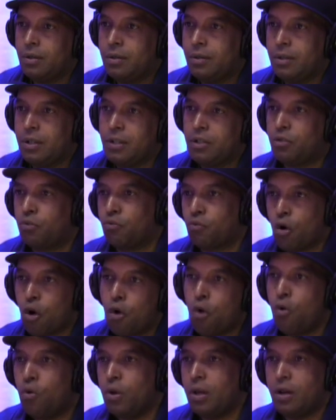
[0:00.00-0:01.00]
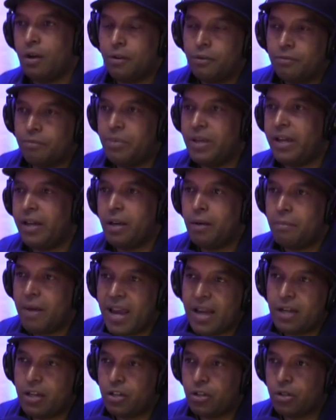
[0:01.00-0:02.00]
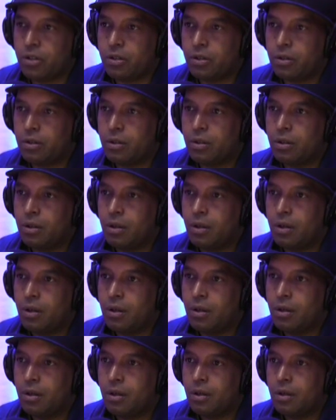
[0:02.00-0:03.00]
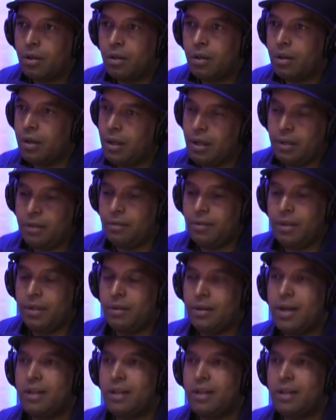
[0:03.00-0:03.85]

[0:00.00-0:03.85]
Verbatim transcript: this role of being a manager. Okay. And yeah, and